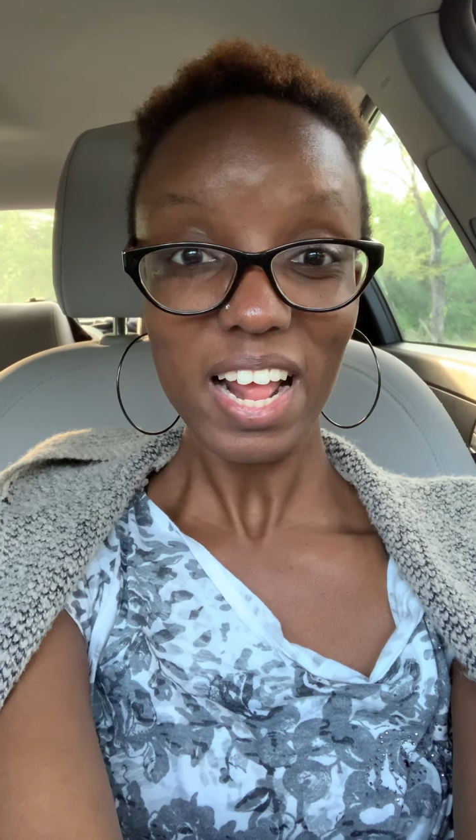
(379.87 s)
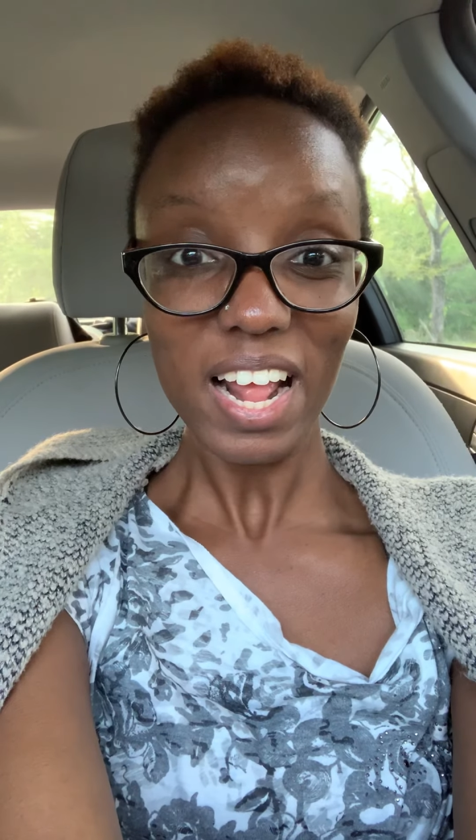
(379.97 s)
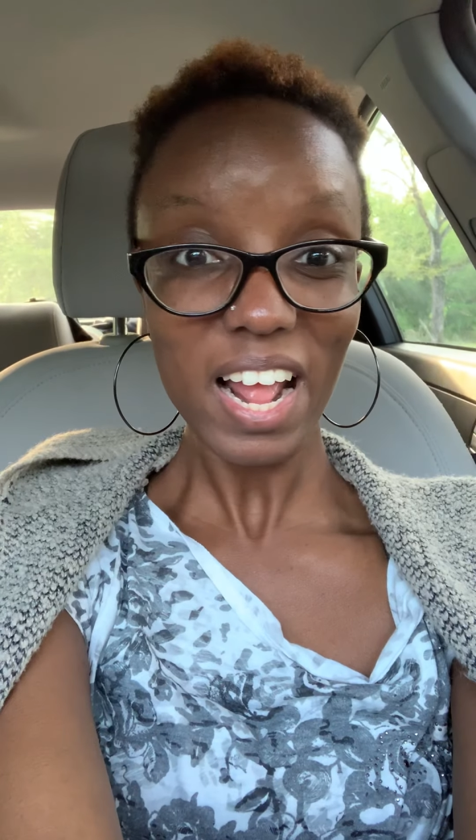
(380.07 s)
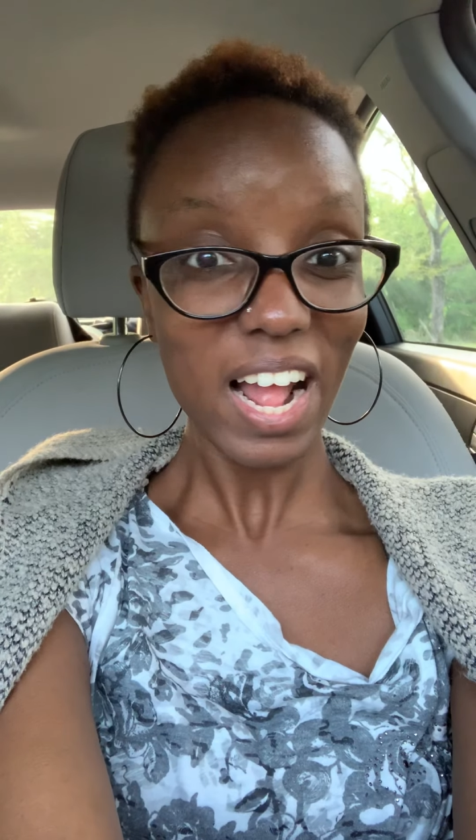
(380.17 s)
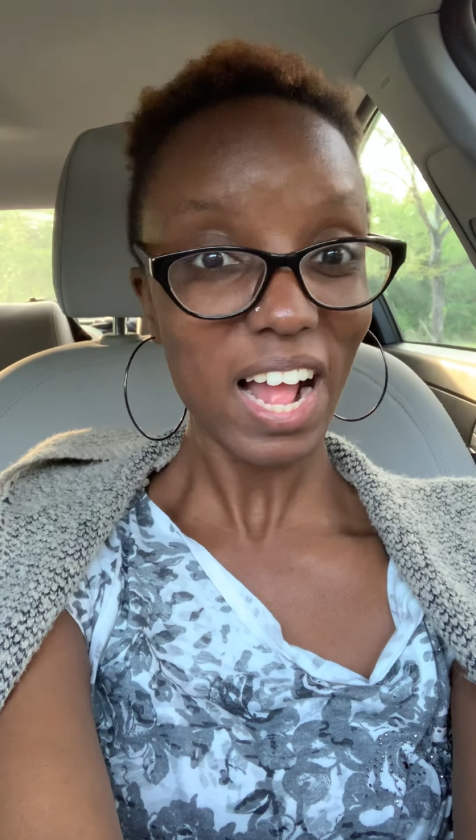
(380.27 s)

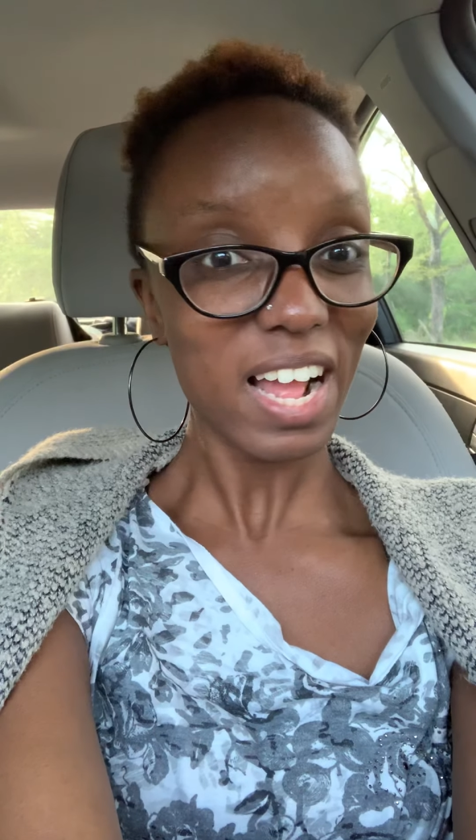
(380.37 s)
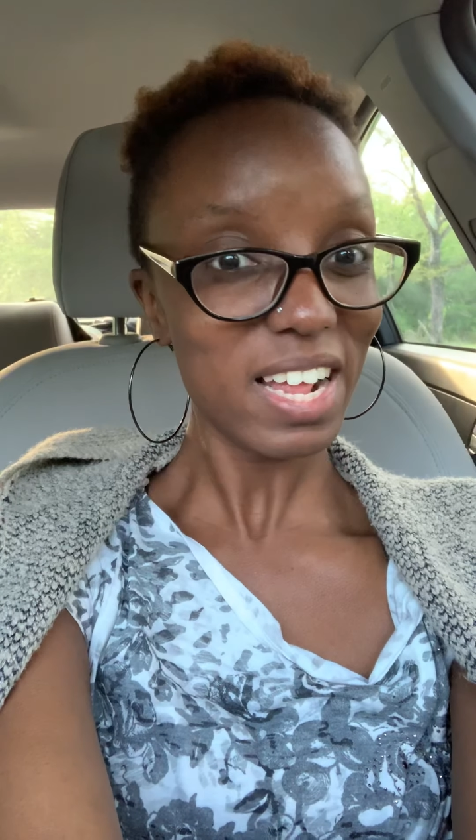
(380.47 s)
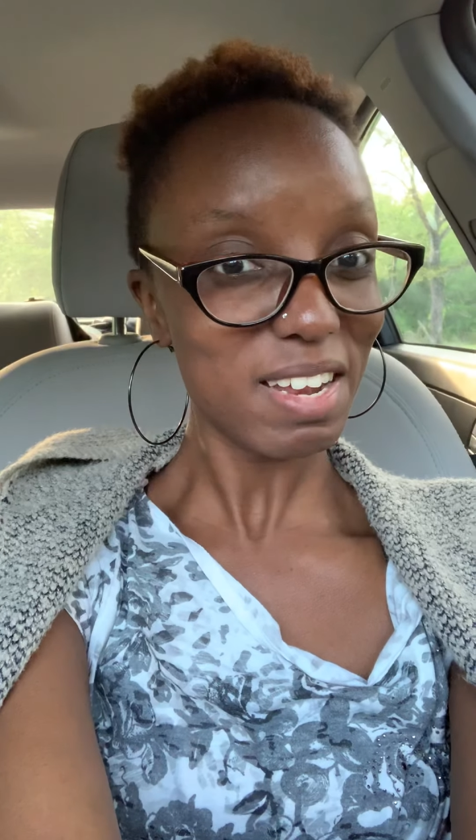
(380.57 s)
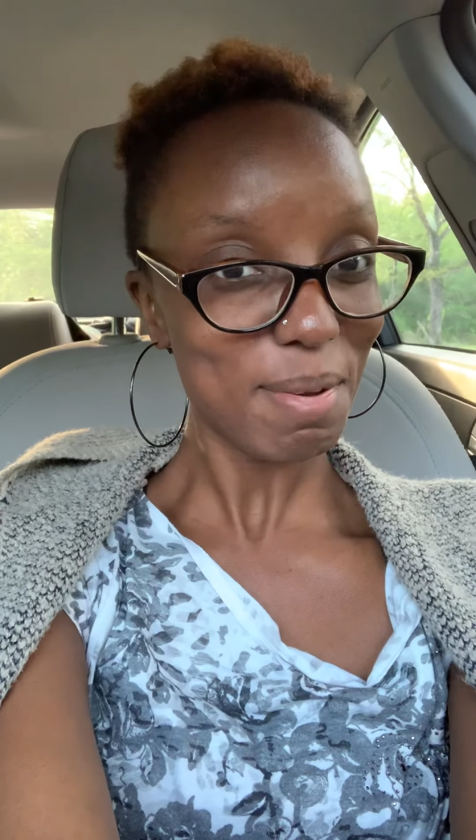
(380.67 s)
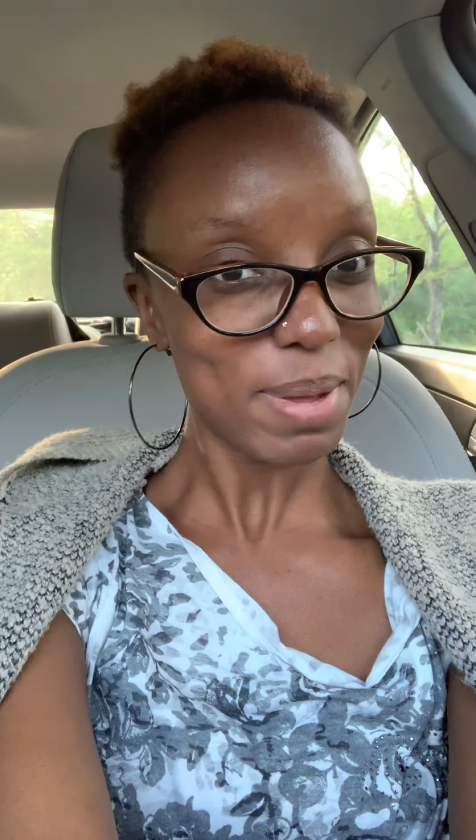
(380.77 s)
And how I
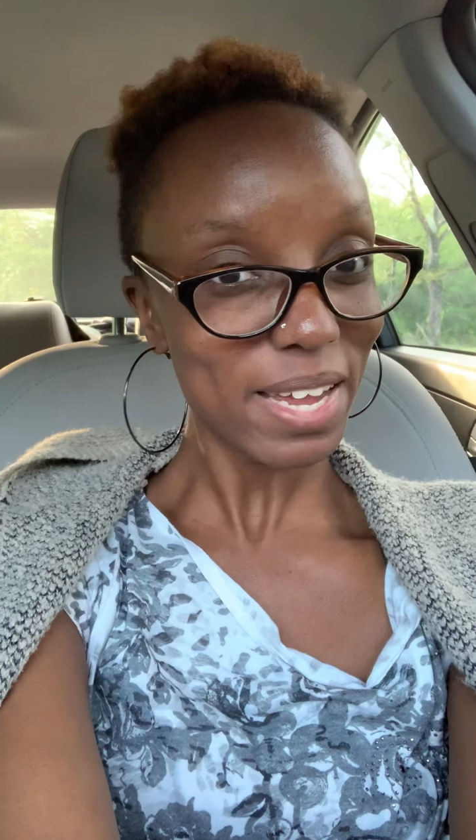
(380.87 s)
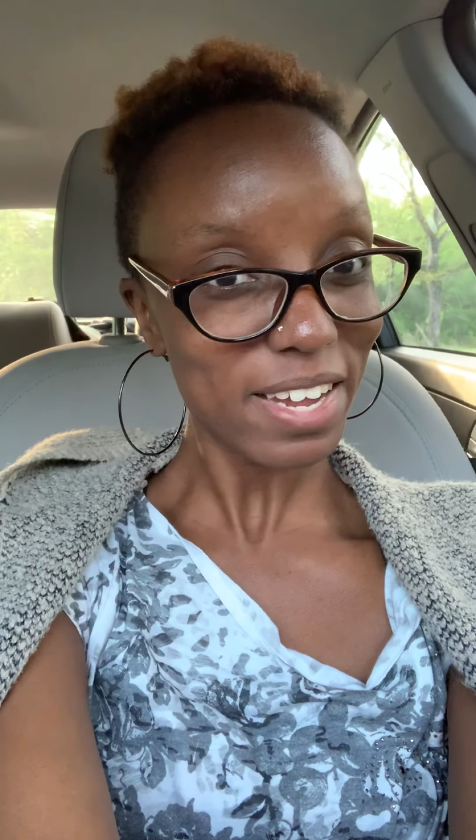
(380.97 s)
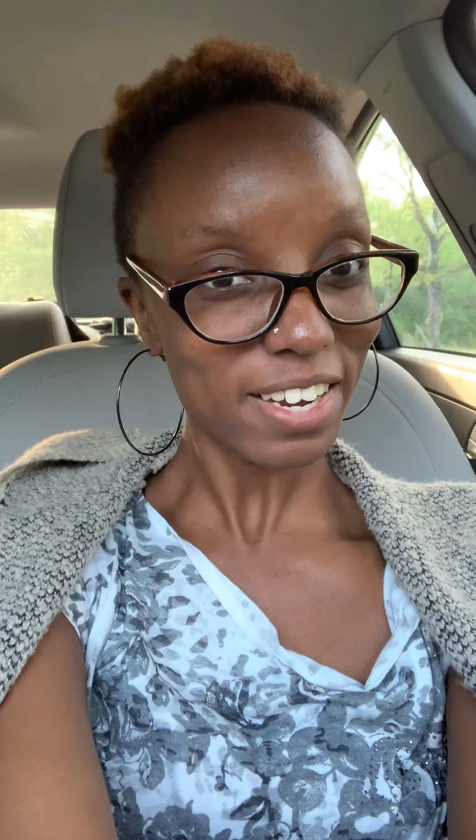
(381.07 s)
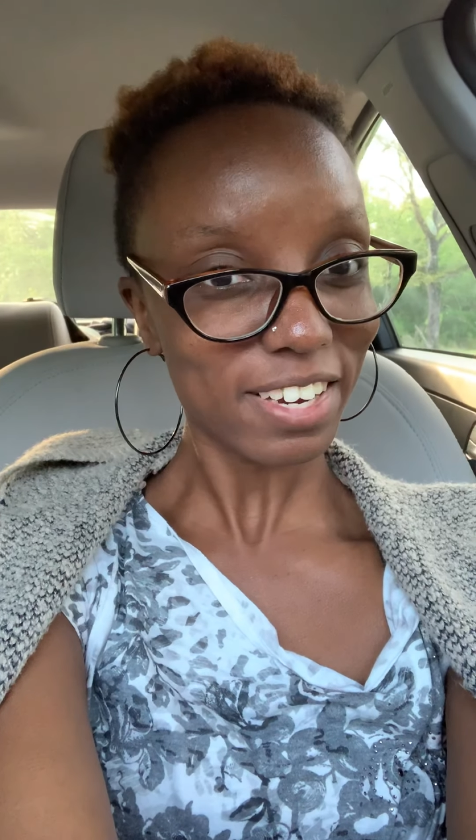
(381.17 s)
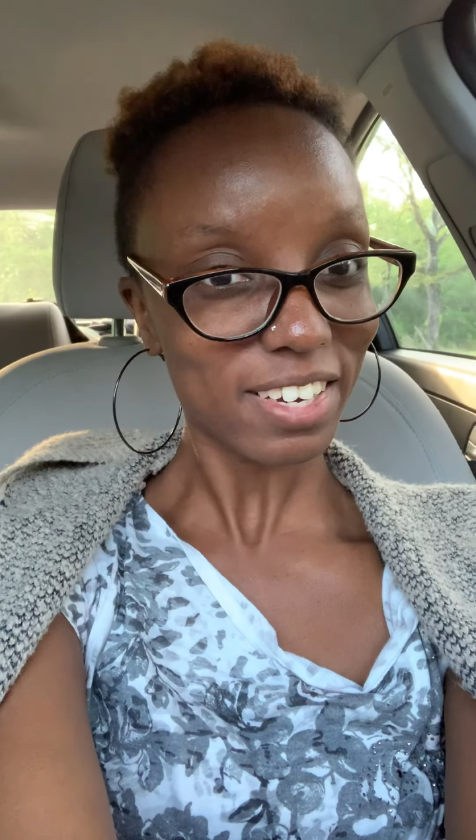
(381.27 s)
end up here,